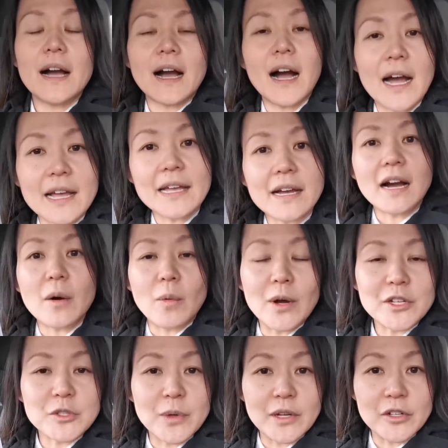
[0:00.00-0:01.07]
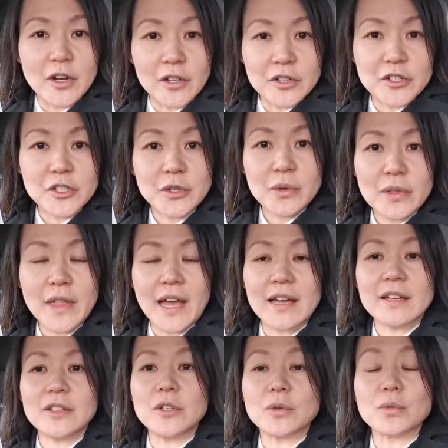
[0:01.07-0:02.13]
I want to acknowledge you
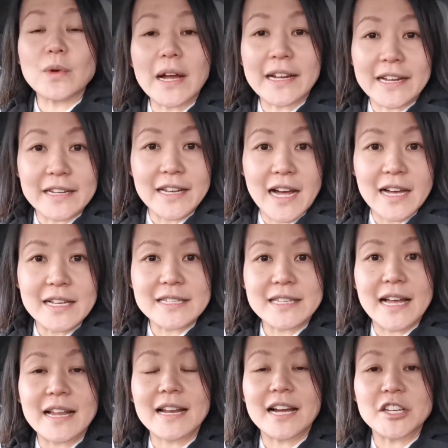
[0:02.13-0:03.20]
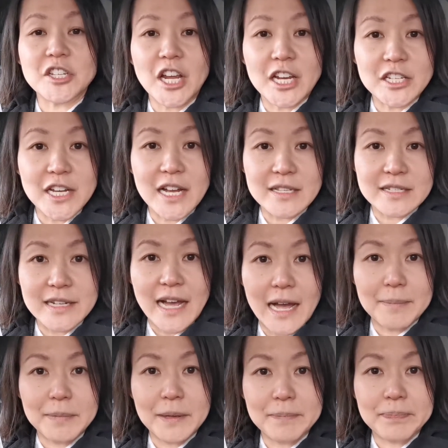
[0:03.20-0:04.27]
that you recognize that a change has to
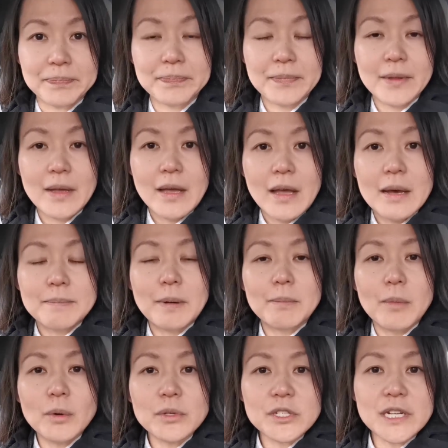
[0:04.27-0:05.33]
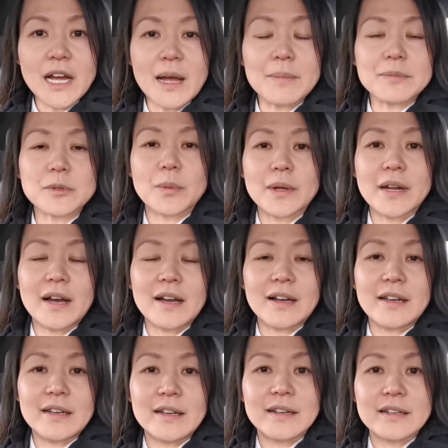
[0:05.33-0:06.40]
happen. But most times when
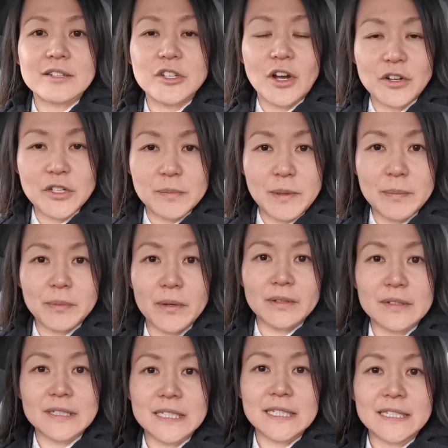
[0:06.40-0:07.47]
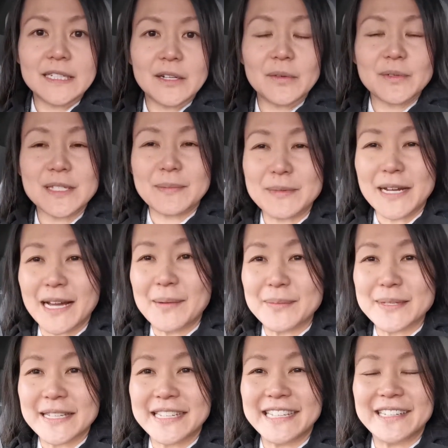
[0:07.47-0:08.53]
I talk to people,
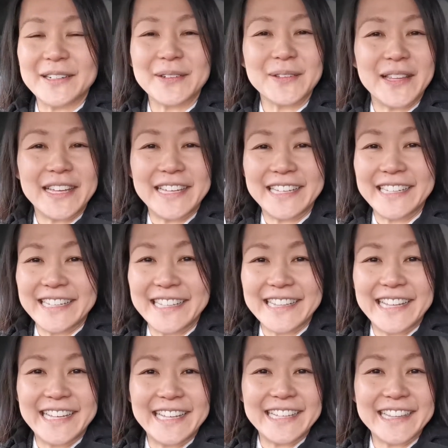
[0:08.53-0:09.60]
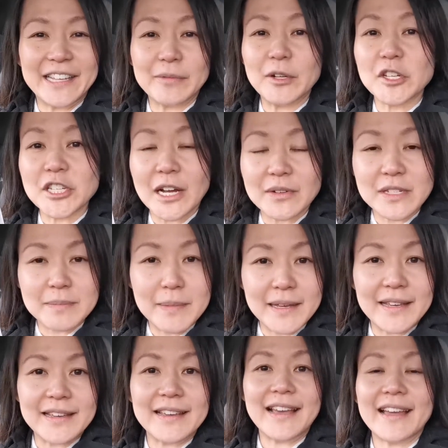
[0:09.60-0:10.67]
sometimes they reach out to
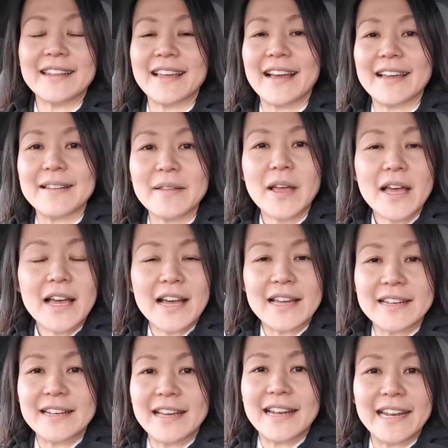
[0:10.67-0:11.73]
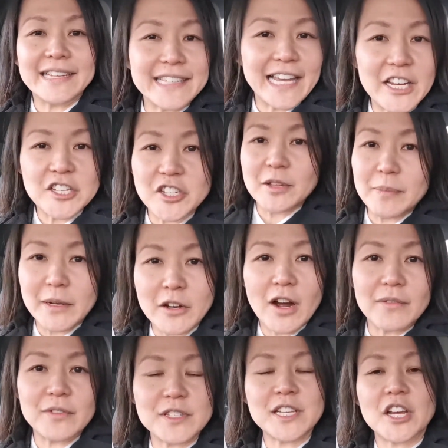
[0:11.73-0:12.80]
me and I engage them in
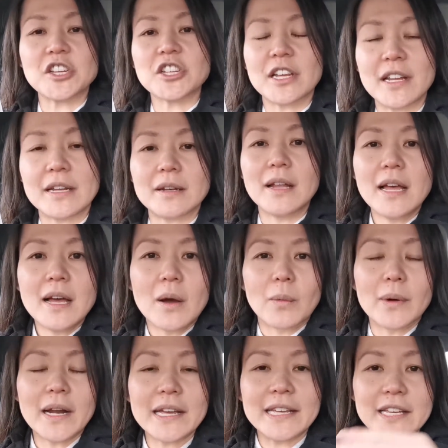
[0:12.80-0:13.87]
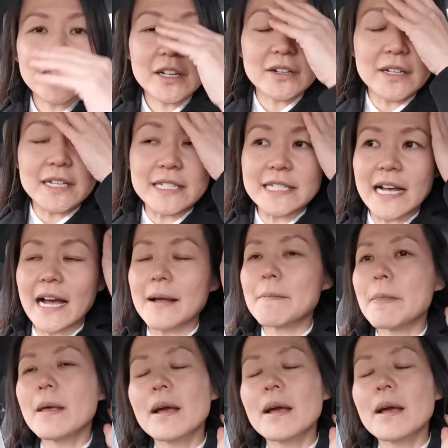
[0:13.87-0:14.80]
conversation, and what I hear is that